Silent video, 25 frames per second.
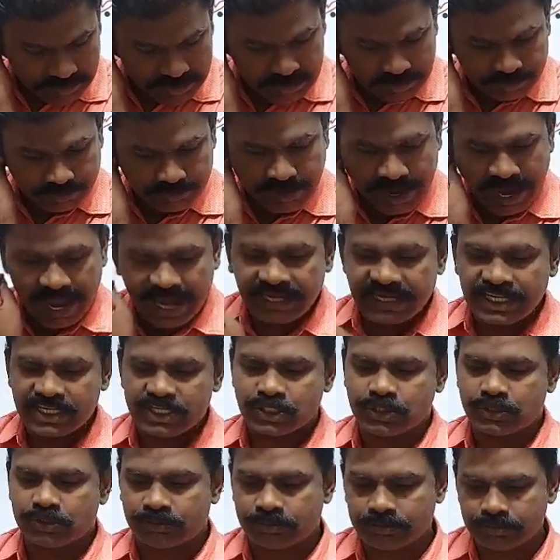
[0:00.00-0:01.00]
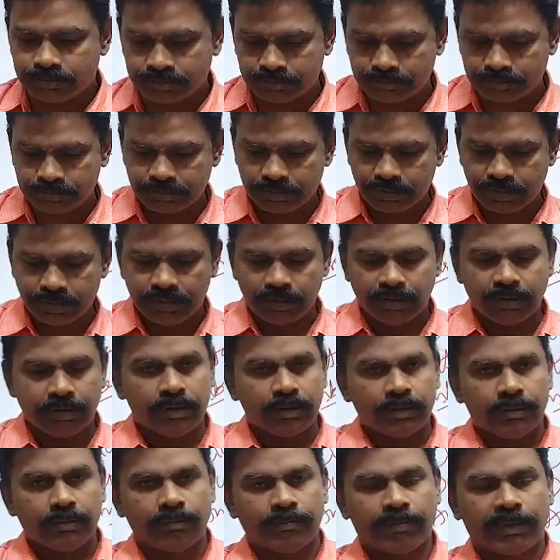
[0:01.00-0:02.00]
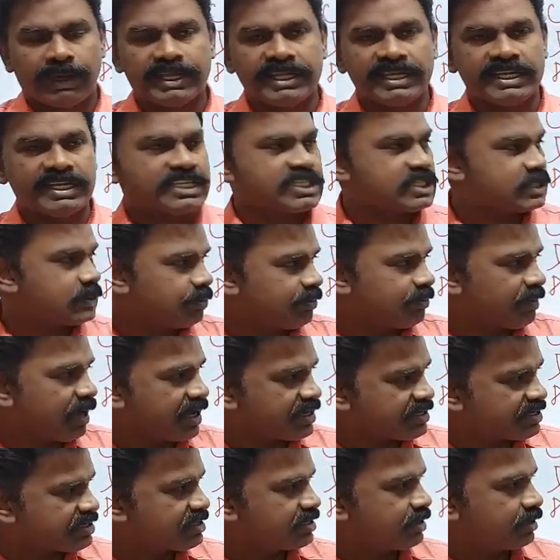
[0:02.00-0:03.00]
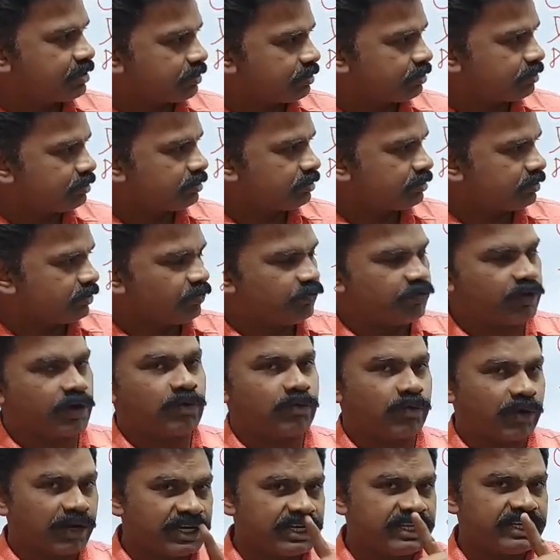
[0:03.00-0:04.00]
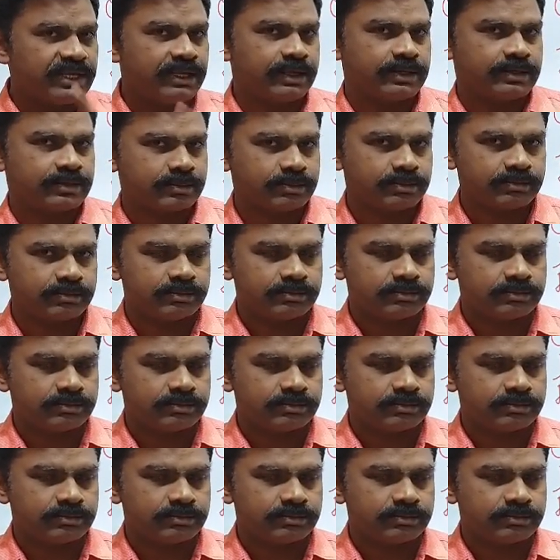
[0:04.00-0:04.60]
was banished by his master for 1 year.